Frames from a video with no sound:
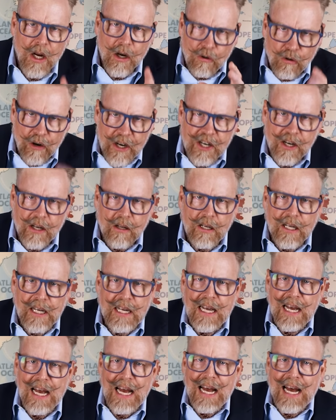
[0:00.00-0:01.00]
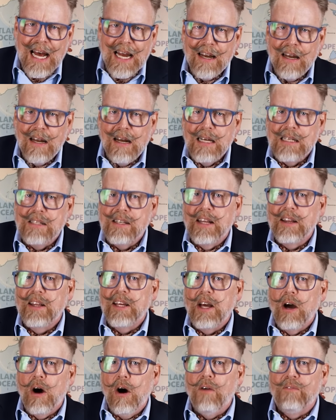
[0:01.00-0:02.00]
Critically analyzing
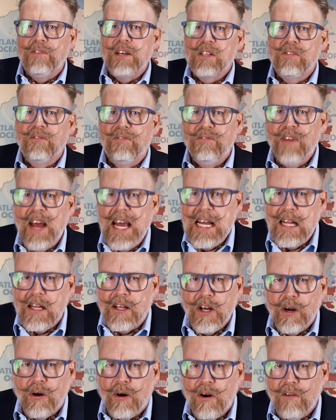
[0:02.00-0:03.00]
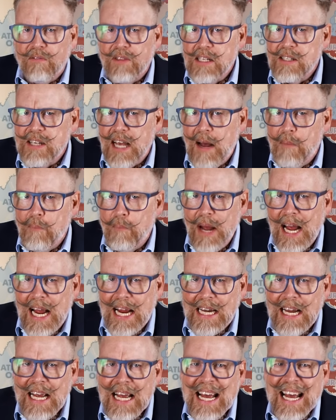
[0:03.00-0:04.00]
the obvious failure of this
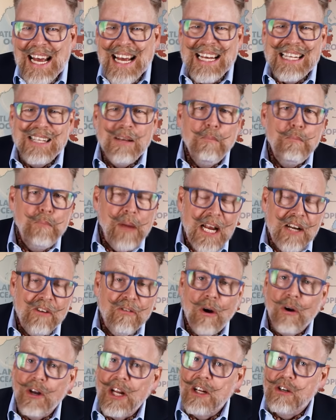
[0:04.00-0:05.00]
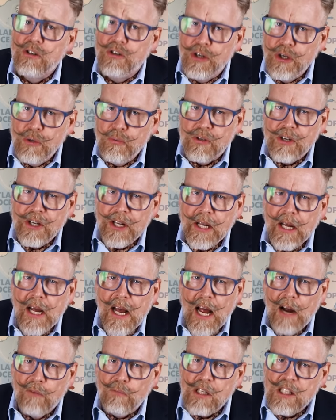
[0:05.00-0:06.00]
campaign is a patriotic duty
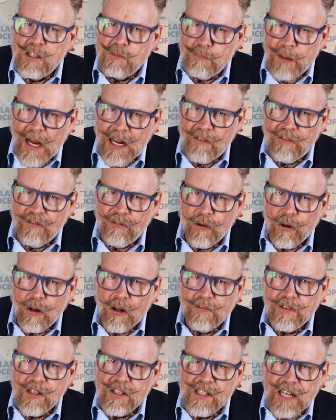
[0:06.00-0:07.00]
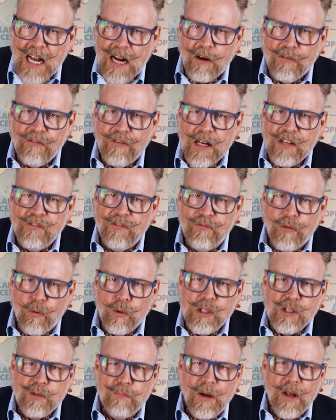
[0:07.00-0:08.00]
and respectful of the sacrifice
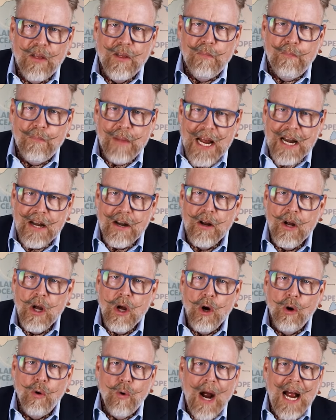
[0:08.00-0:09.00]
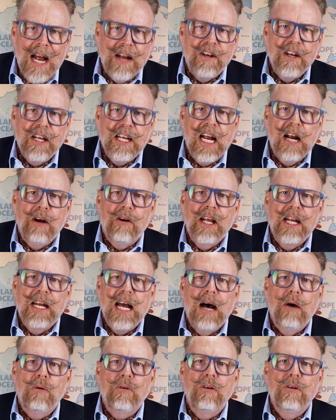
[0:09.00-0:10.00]
forced upon the men who had to carry
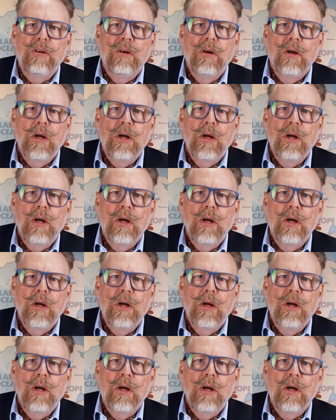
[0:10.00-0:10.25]
it out.